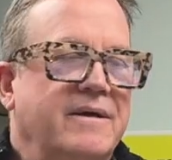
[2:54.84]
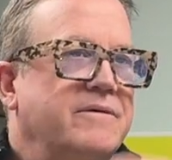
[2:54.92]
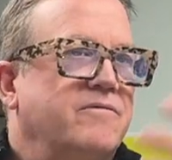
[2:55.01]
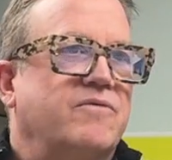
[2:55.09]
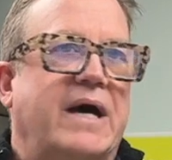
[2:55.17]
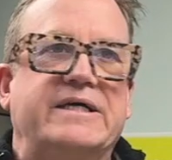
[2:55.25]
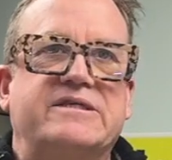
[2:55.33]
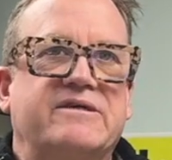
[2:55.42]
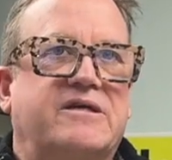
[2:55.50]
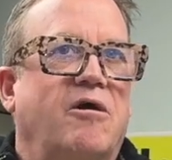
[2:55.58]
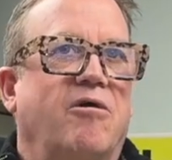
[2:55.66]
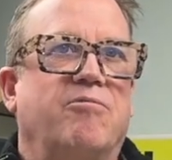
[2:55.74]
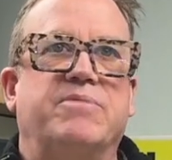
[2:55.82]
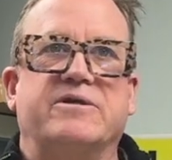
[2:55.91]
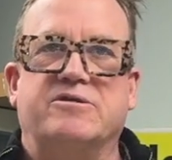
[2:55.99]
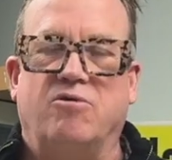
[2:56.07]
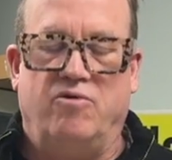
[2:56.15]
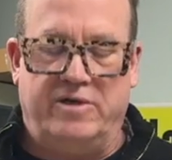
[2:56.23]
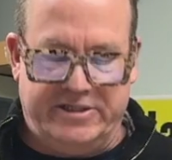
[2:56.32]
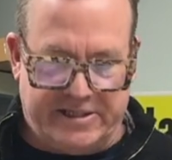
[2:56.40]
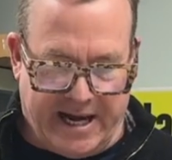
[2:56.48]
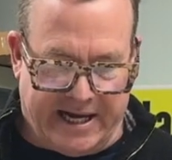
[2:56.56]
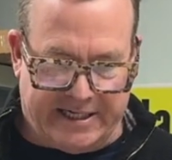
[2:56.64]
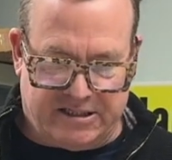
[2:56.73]
Rise of Cobra Toys,
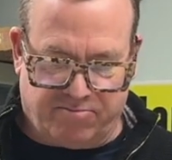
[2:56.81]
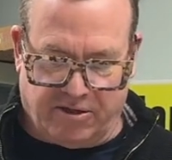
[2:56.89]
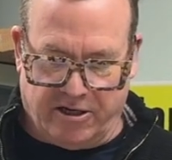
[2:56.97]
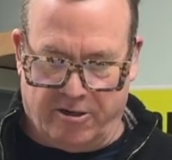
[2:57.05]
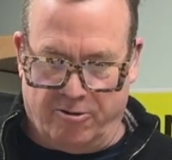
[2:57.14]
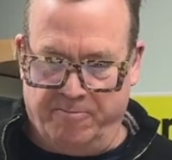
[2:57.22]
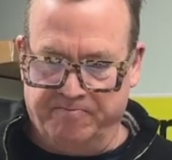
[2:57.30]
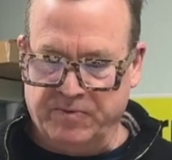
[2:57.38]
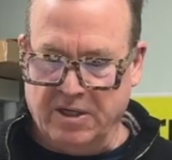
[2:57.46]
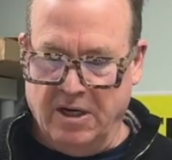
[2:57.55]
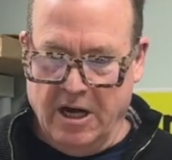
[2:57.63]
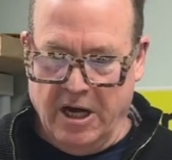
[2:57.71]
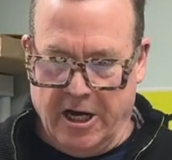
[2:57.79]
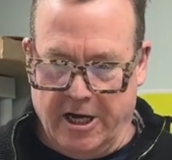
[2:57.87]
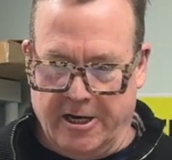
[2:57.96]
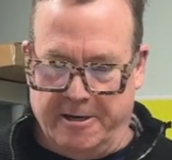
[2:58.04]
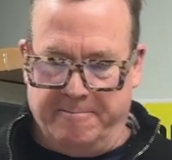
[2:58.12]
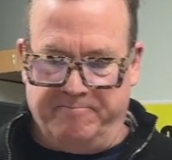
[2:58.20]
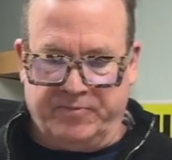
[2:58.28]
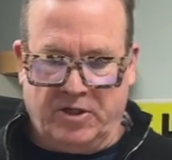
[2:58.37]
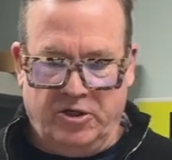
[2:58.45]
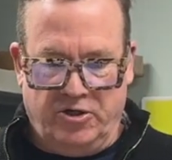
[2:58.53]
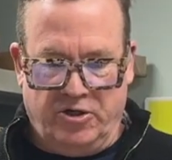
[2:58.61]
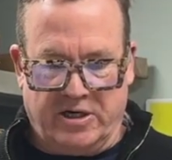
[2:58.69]
Hasbro,
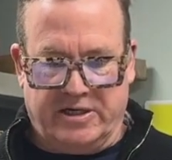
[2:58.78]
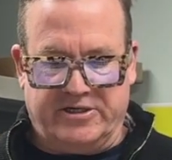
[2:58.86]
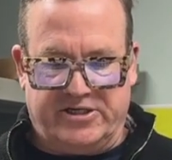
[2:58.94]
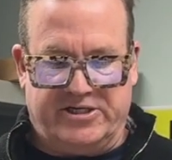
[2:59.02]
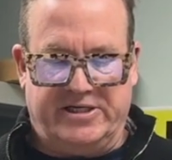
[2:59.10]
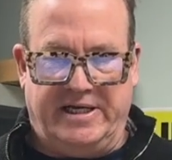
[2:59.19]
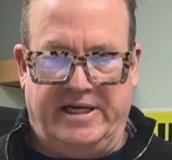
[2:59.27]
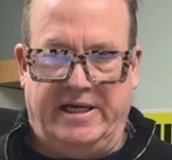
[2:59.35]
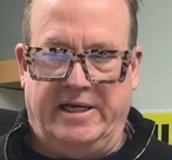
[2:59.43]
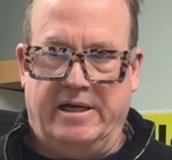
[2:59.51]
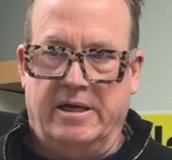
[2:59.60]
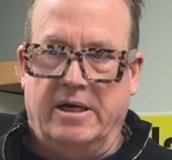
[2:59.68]
you're going to see